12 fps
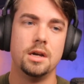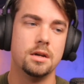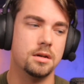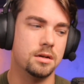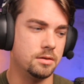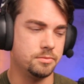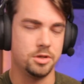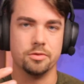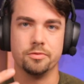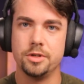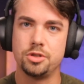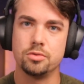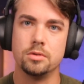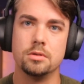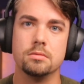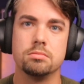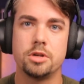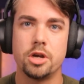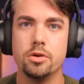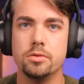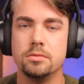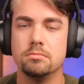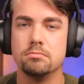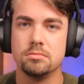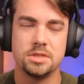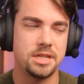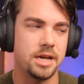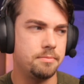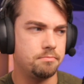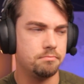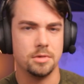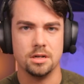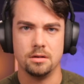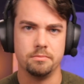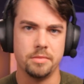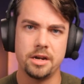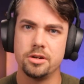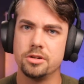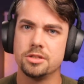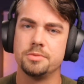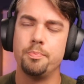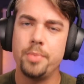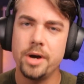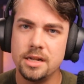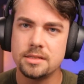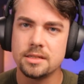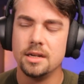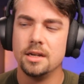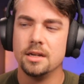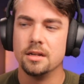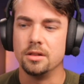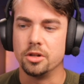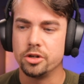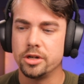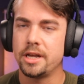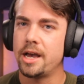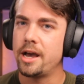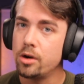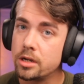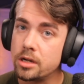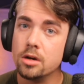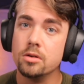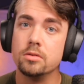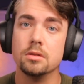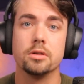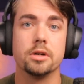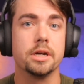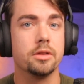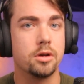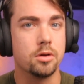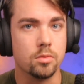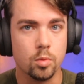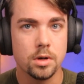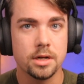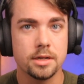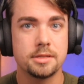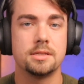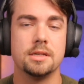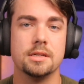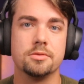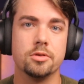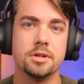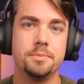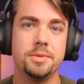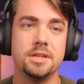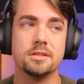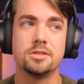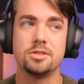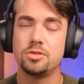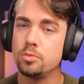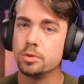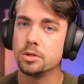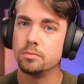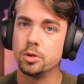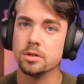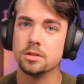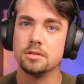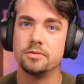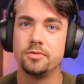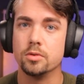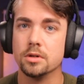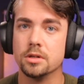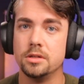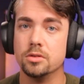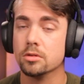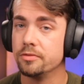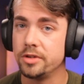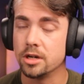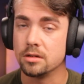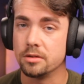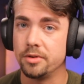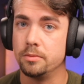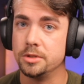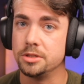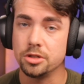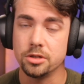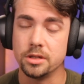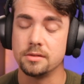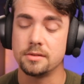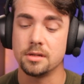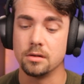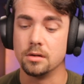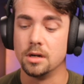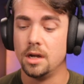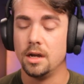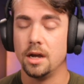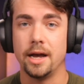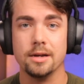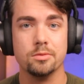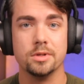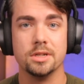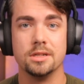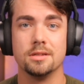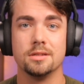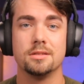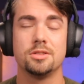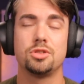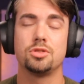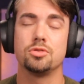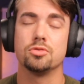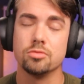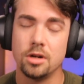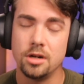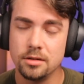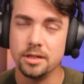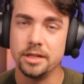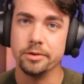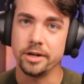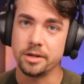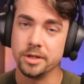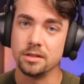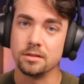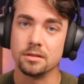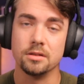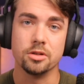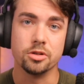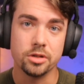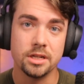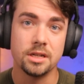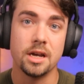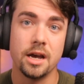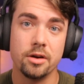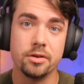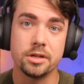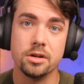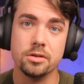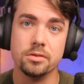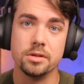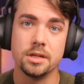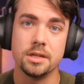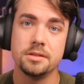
um, you know visual code type um, editors, but learning how to code, learning how the code works is going to be super important for your VR development journey. So I would strongly recommend learning how to code in